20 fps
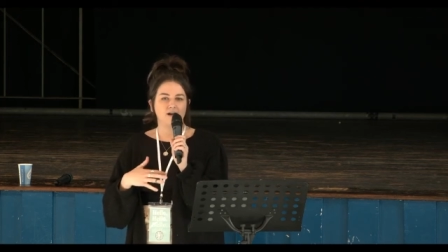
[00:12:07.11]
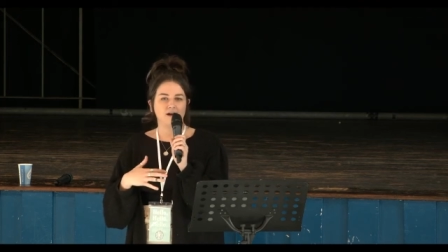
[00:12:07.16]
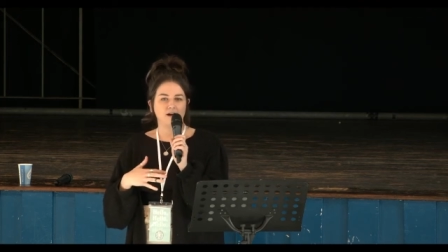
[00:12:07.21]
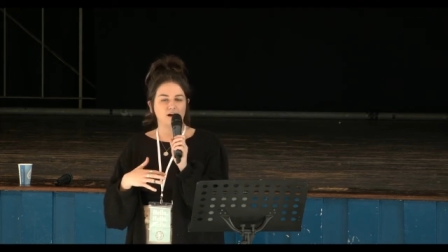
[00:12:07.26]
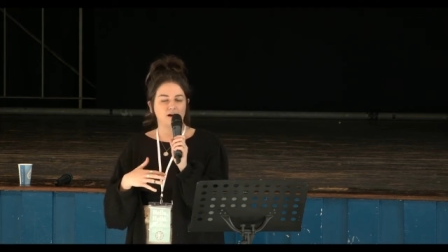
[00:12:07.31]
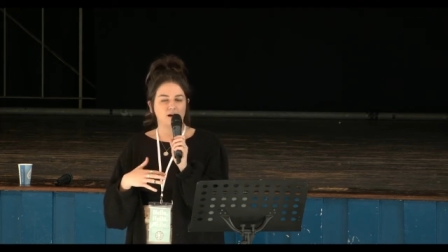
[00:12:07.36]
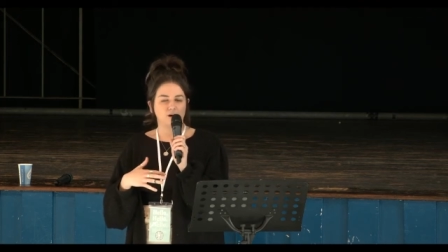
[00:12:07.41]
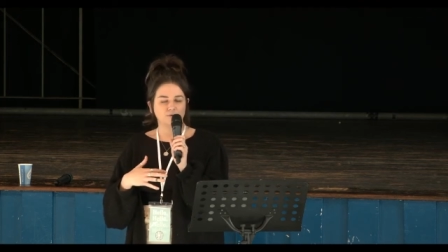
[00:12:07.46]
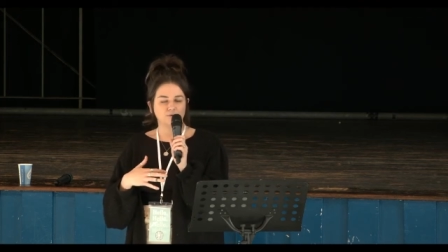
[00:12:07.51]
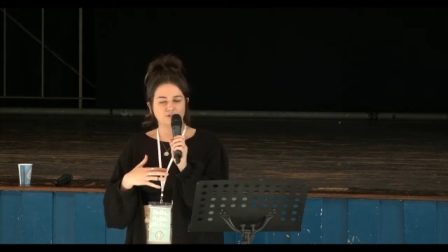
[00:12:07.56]

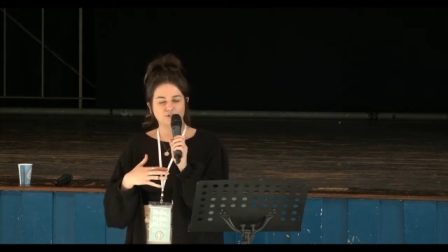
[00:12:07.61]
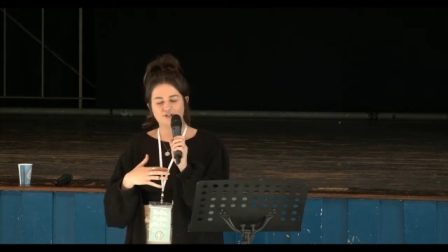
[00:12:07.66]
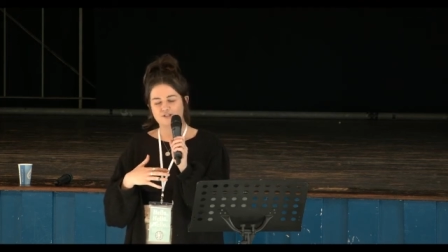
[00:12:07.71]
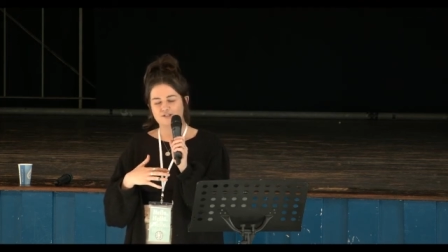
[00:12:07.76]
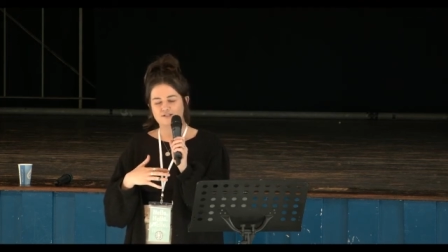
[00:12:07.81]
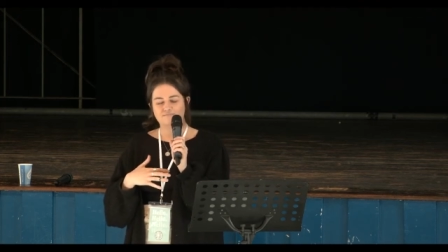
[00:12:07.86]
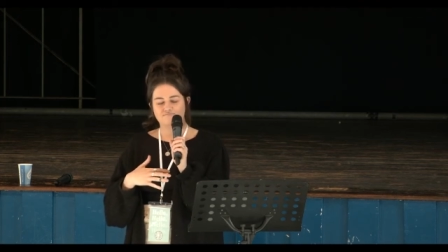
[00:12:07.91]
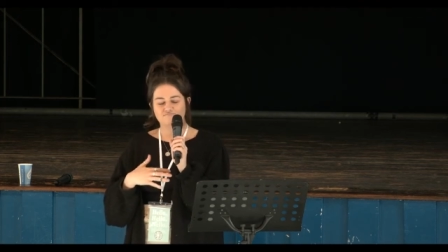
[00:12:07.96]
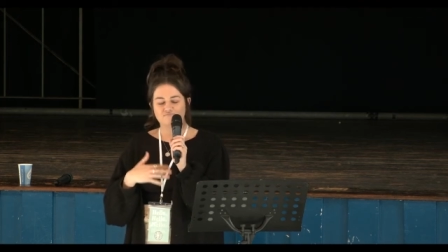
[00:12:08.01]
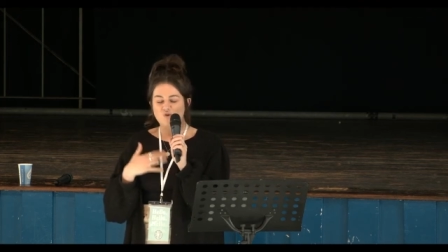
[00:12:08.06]
heart was
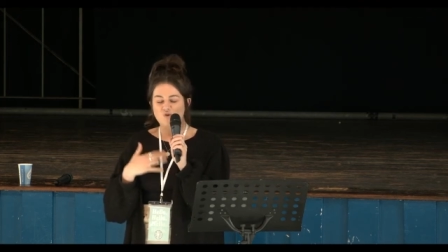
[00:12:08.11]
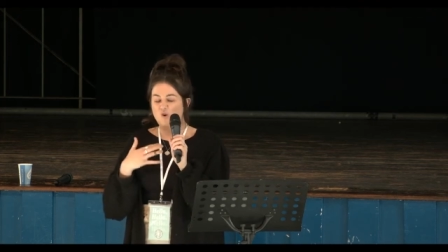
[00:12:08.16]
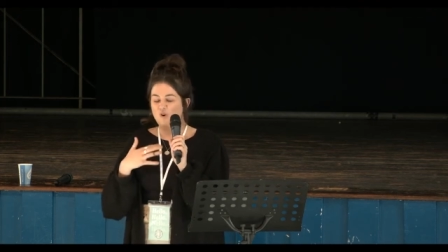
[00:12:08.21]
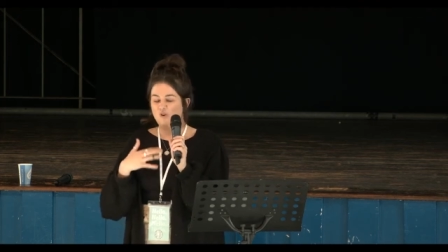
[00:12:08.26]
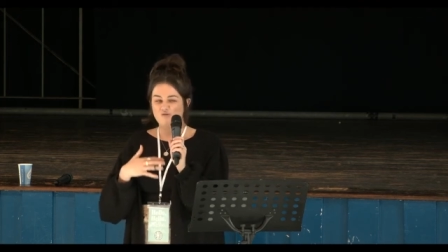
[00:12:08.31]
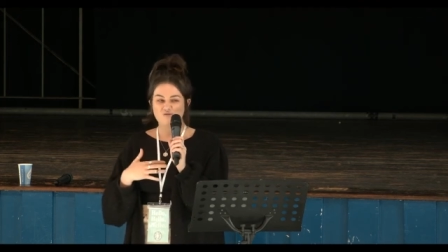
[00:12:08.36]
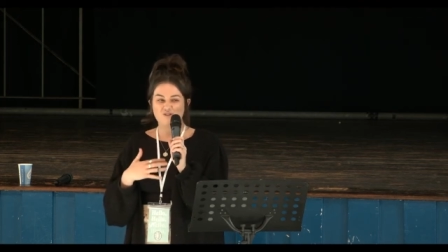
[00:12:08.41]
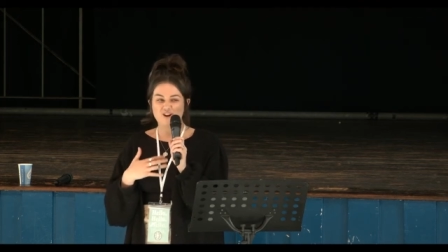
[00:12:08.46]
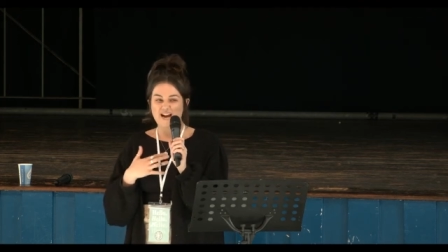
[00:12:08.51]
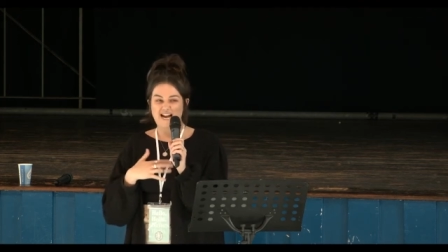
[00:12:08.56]
just not
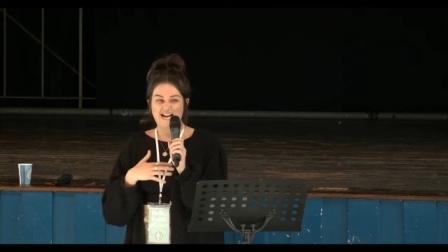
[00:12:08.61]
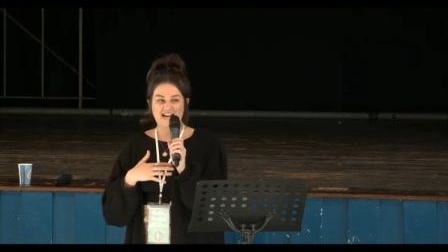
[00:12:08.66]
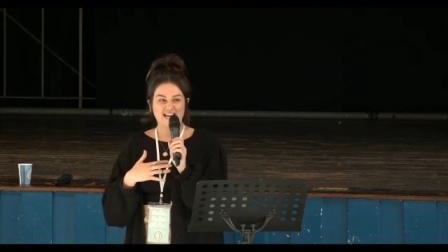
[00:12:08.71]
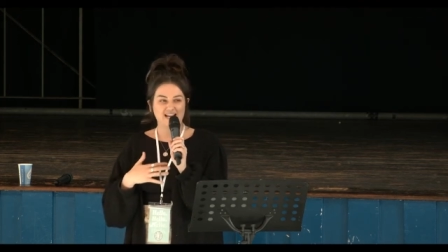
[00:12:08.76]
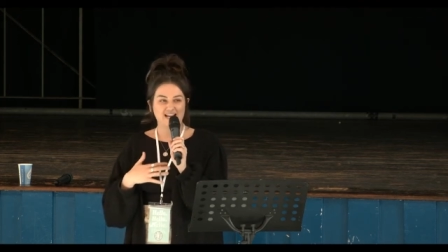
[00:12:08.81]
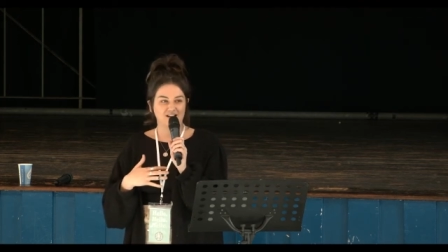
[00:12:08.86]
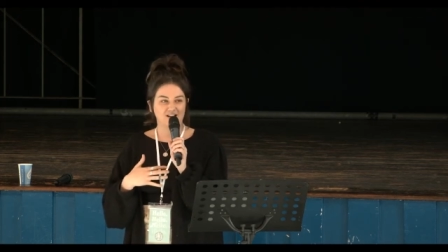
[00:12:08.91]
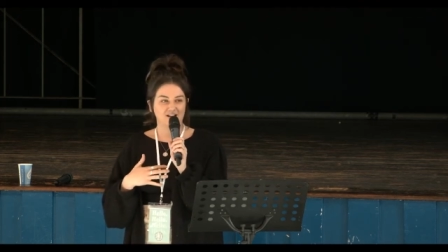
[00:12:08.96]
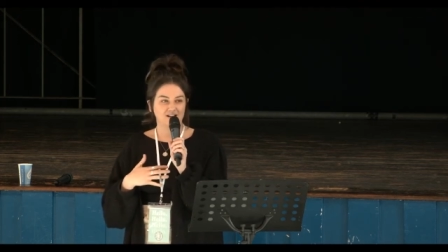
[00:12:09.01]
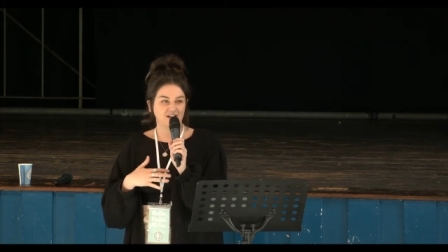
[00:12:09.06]
really
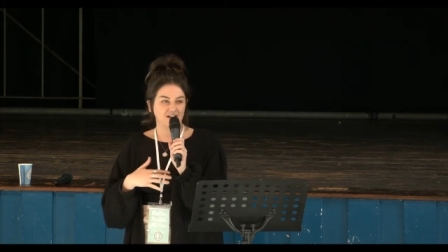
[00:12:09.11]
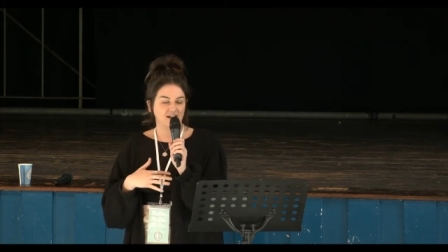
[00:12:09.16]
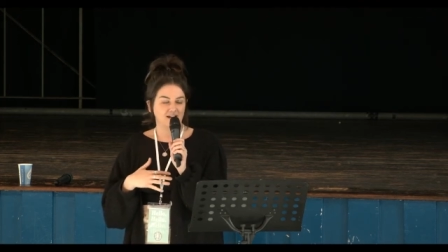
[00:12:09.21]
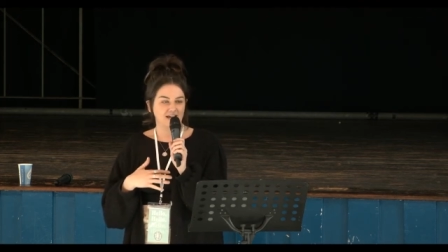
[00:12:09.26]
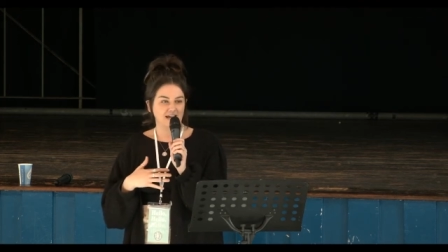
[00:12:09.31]
in, a,